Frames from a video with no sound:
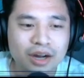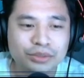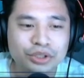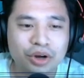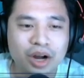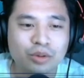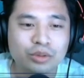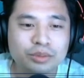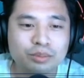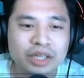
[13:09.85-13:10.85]
So I
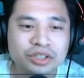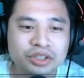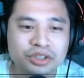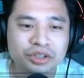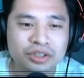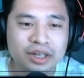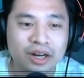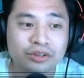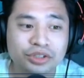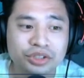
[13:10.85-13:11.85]
was making sure that
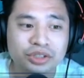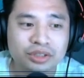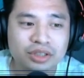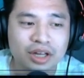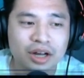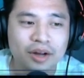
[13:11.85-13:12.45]
I was just